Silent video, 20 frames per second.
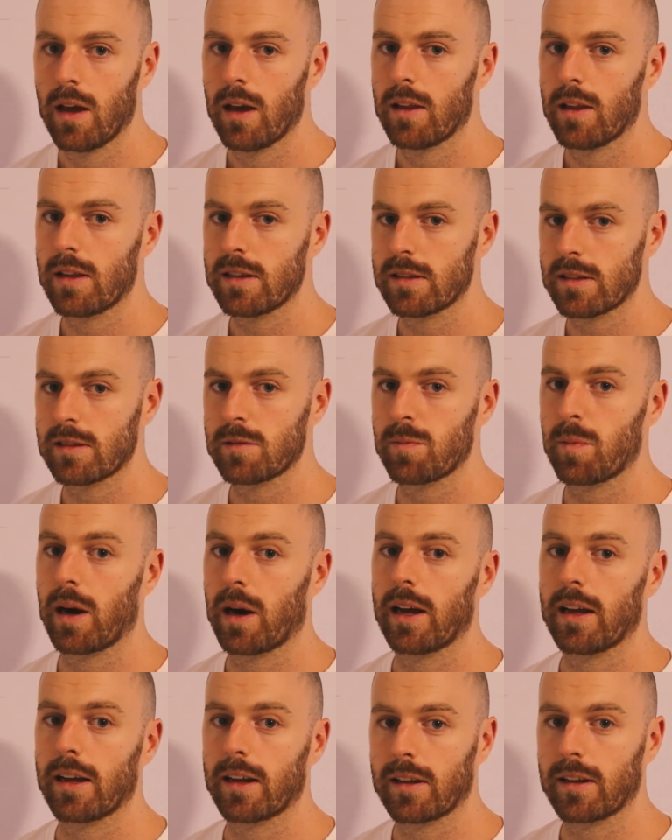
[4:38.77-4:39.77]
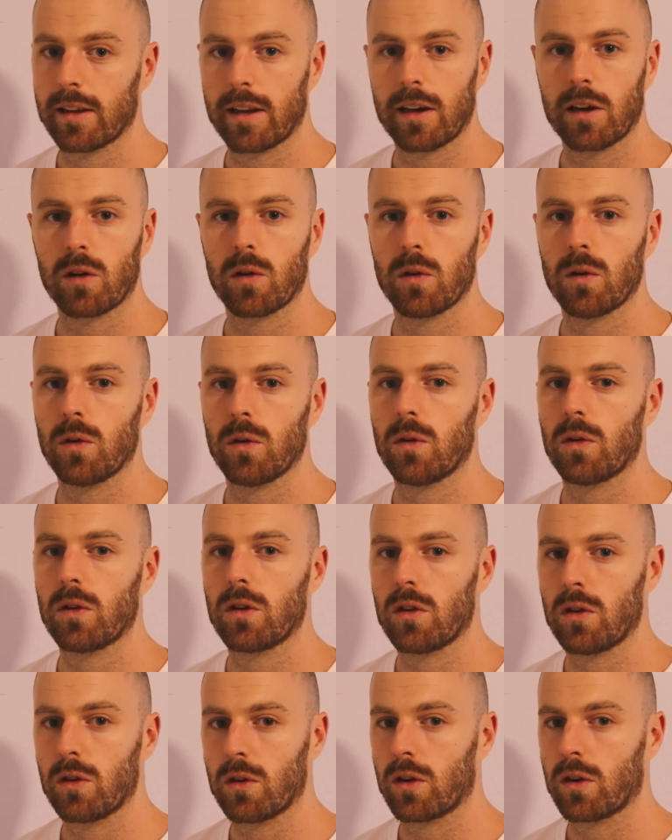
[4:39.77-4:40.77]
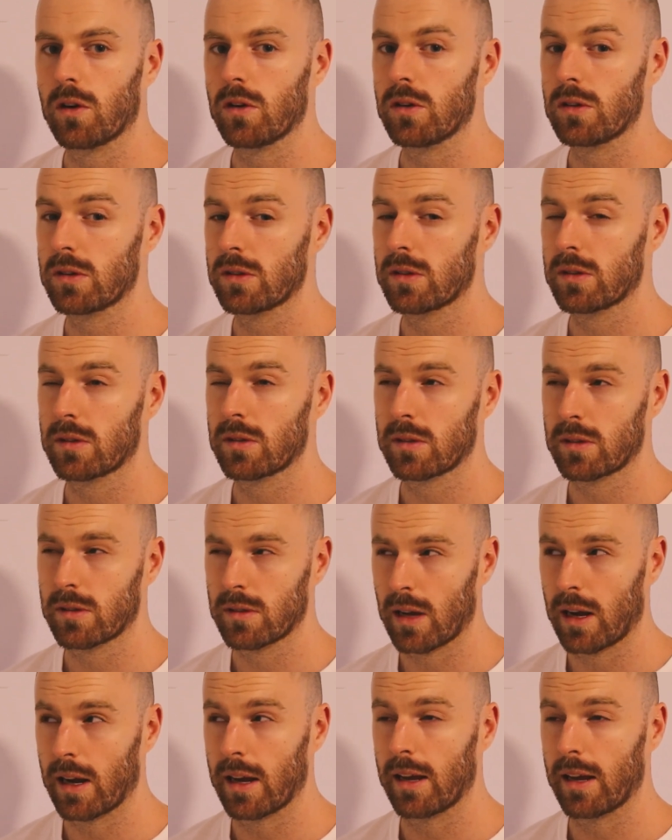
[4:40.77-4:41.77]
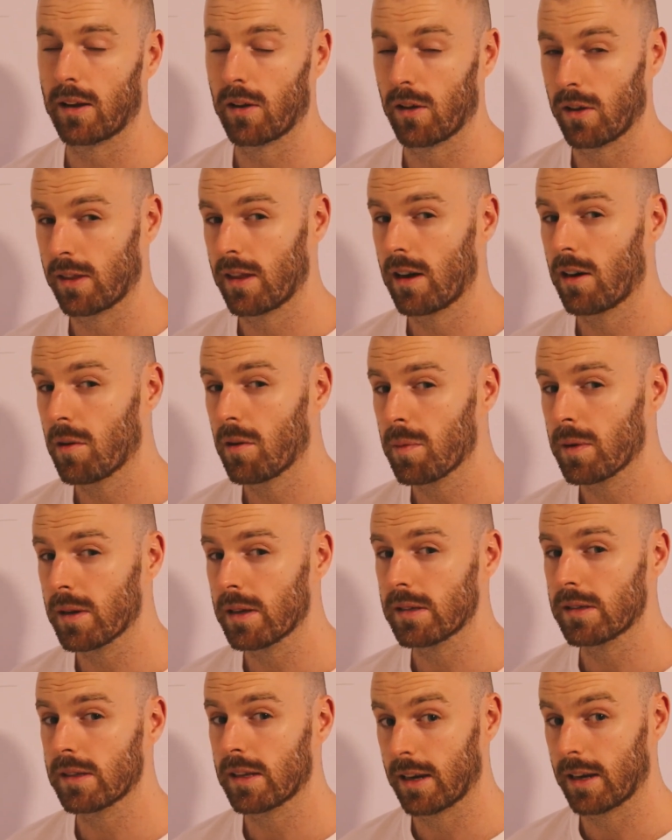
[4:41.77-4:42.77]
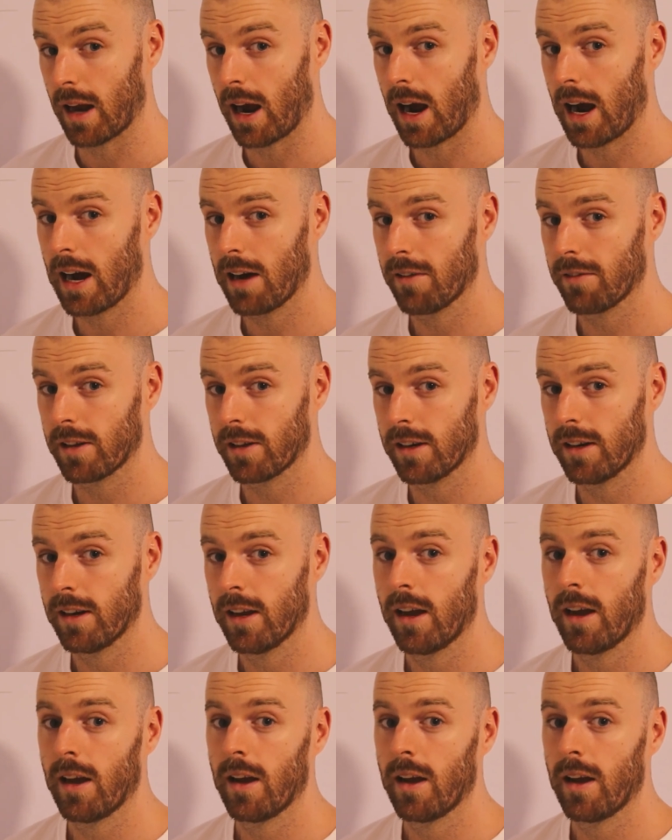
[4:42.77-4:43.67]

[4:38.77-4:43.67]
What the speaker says: This is by a clinical neuropsychotherapist in Harvard,